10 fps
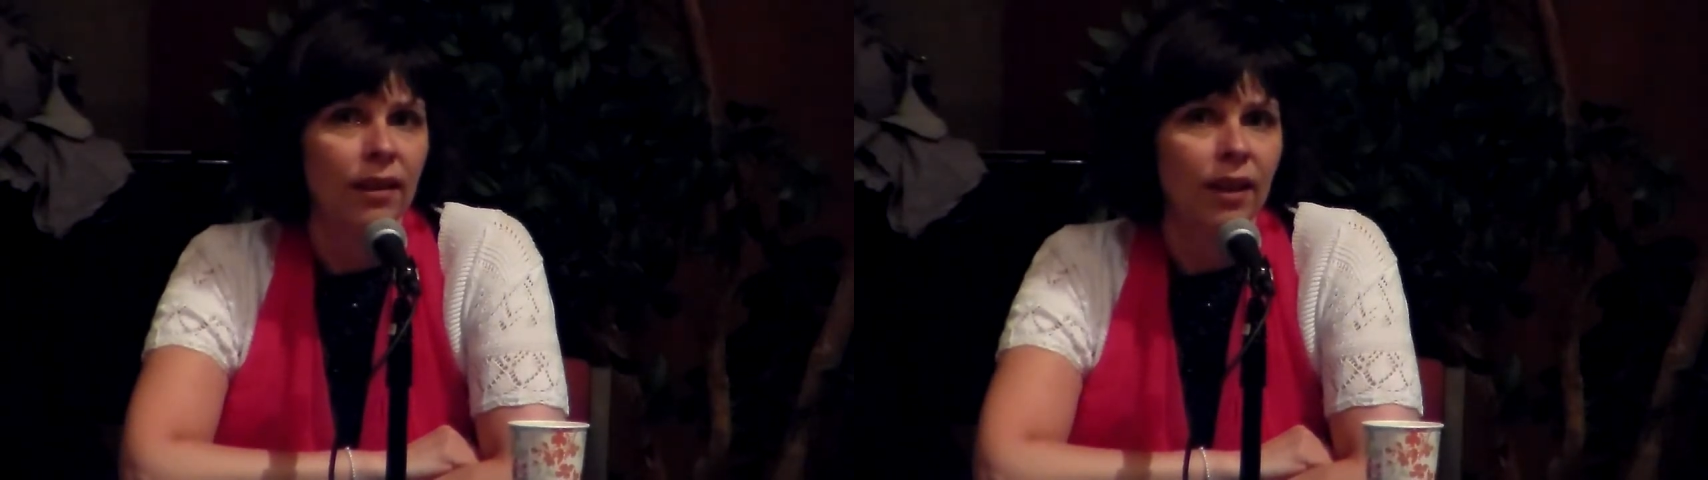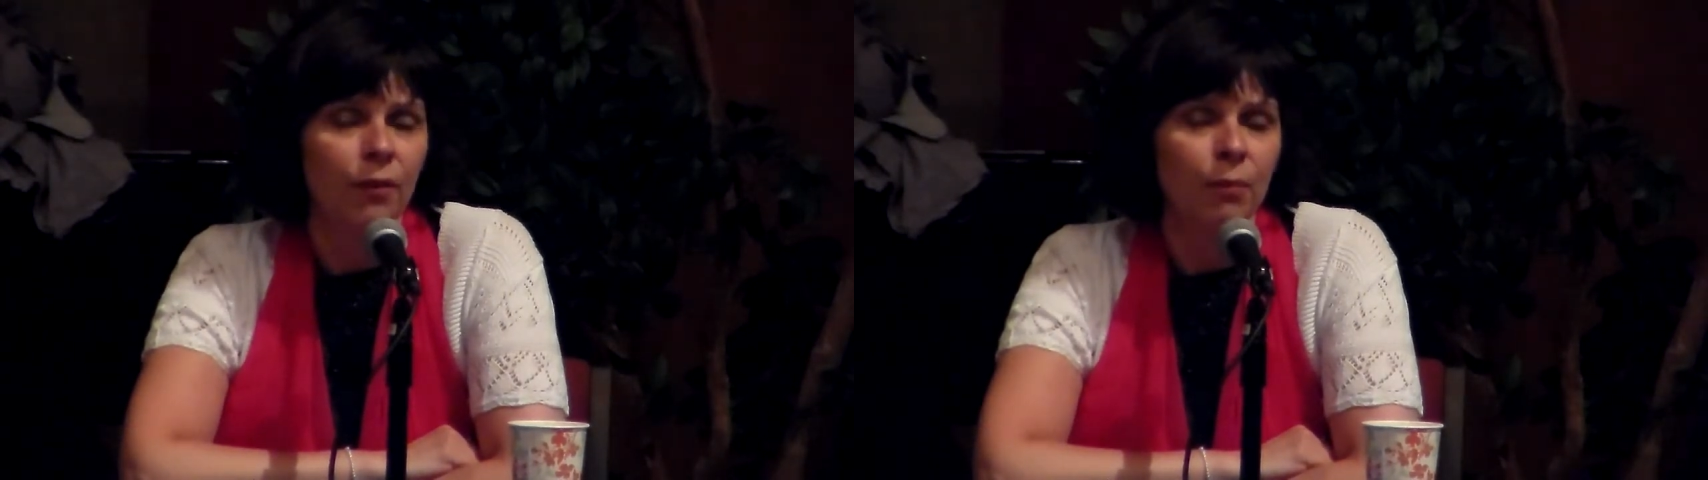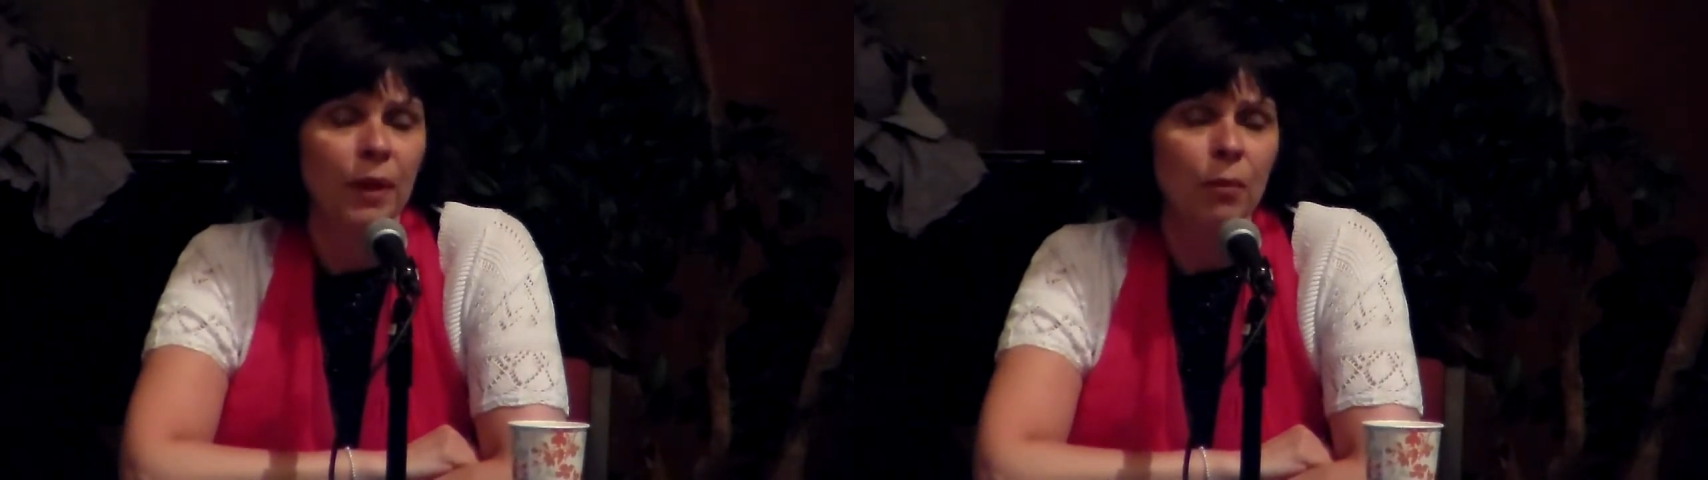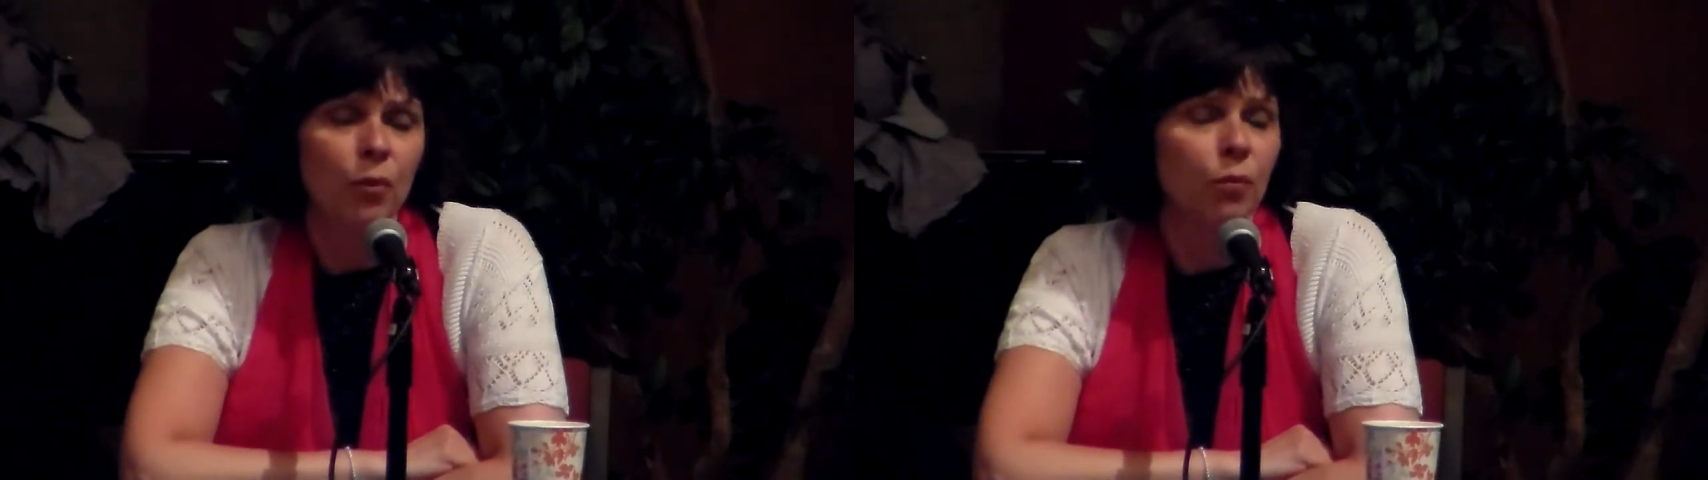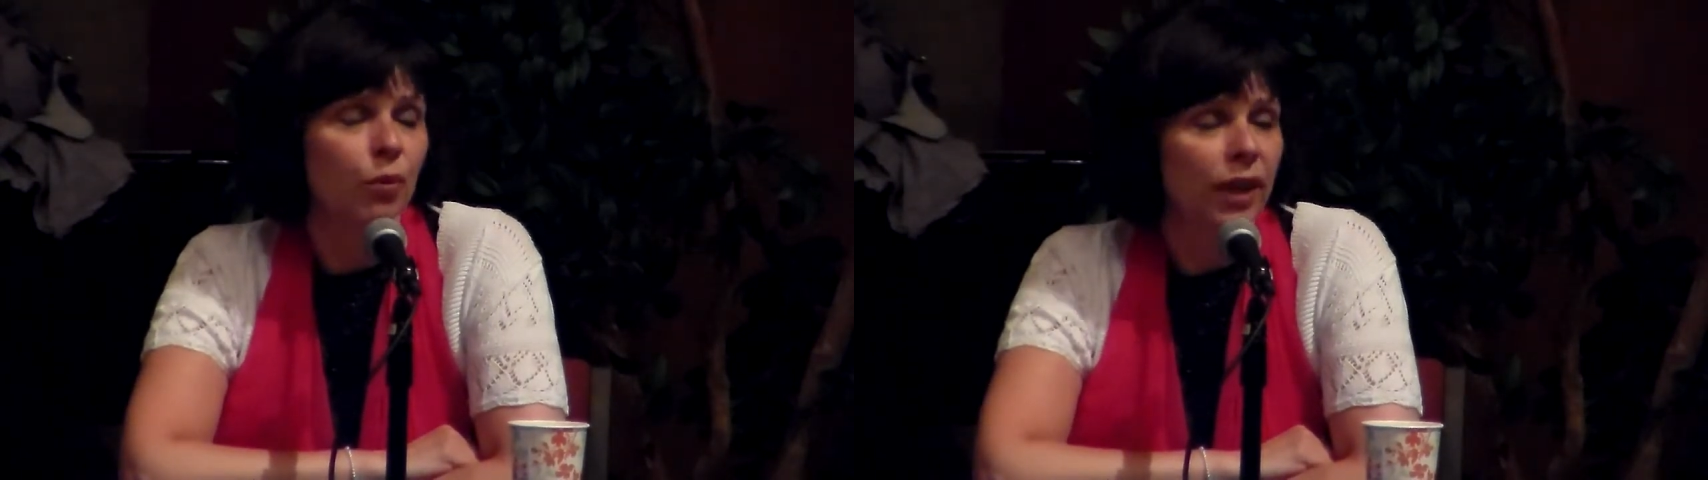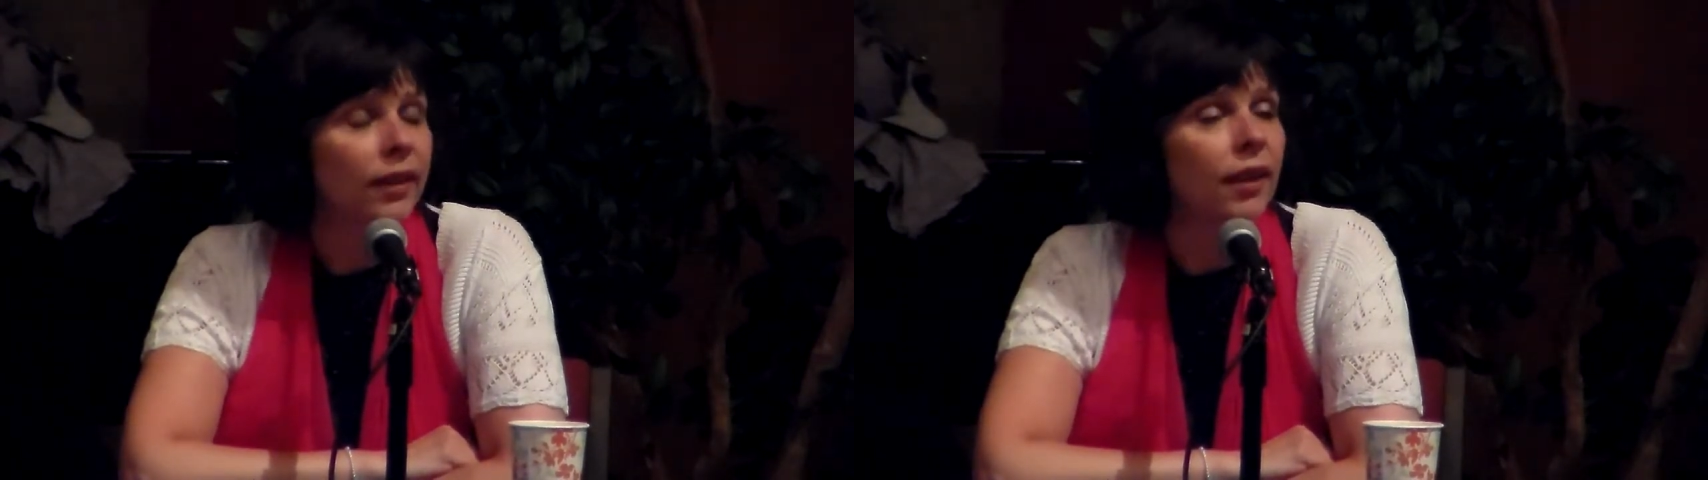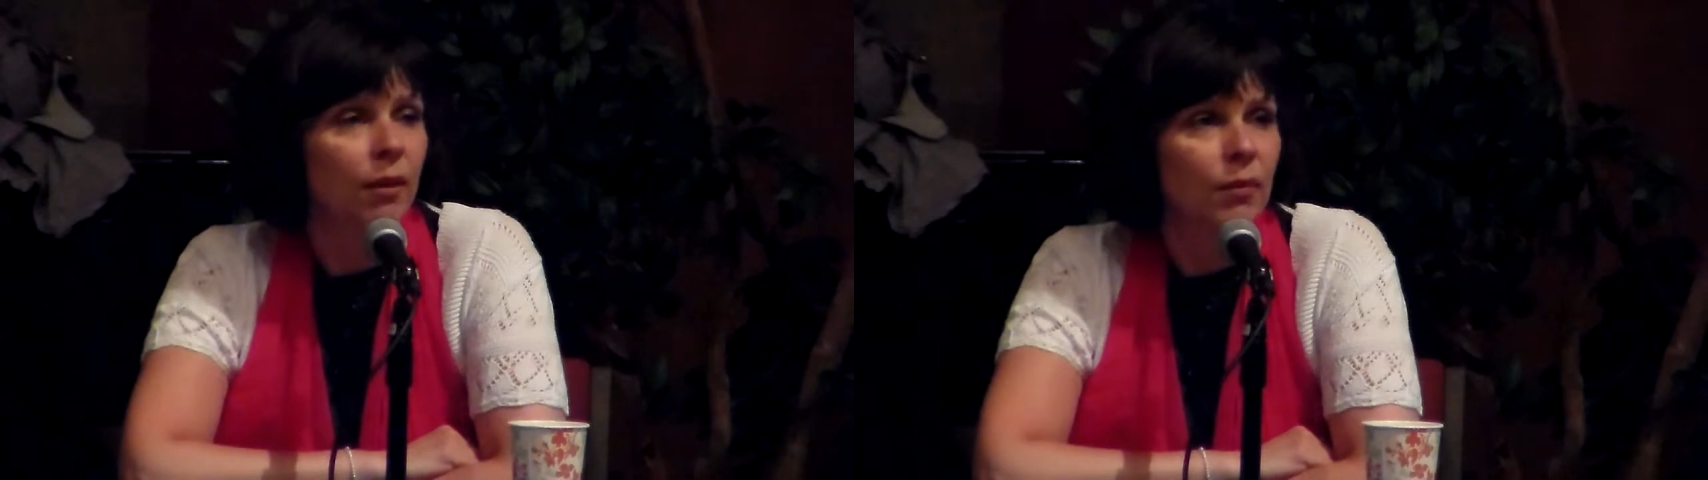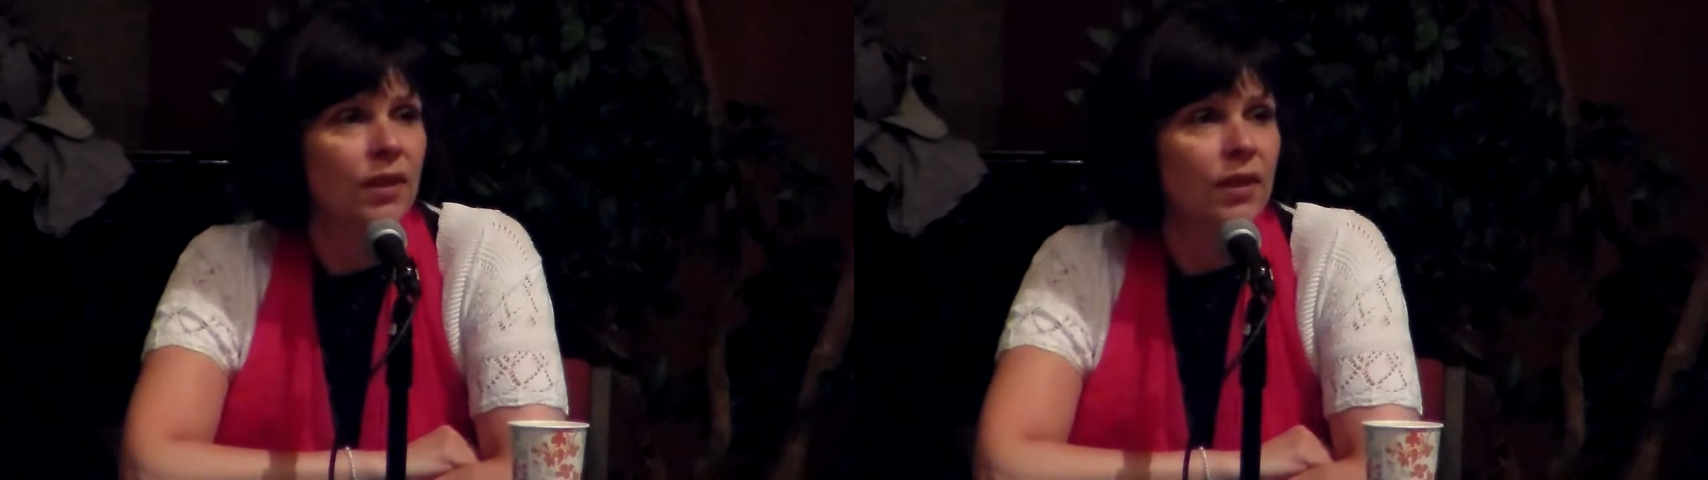If people brand him